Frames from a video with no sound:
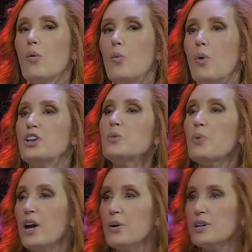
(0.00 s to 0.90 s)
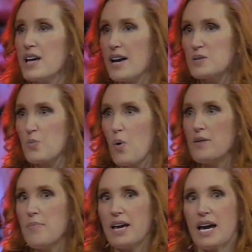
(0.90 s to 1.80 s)
When you prioritize
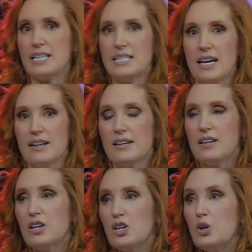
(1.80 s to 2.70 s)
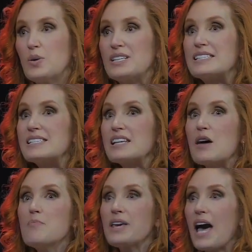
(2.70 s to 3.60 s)
one big idea, you can
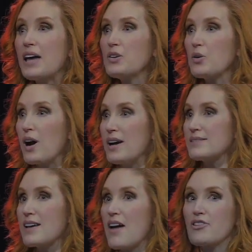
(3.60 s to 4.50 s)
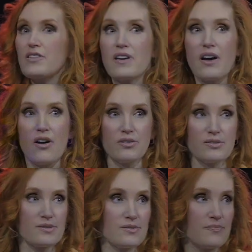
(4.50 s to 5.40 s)
subcategorize everything
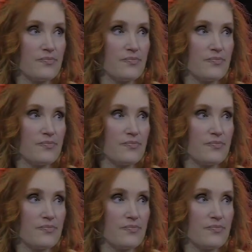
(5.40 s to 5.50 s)
else.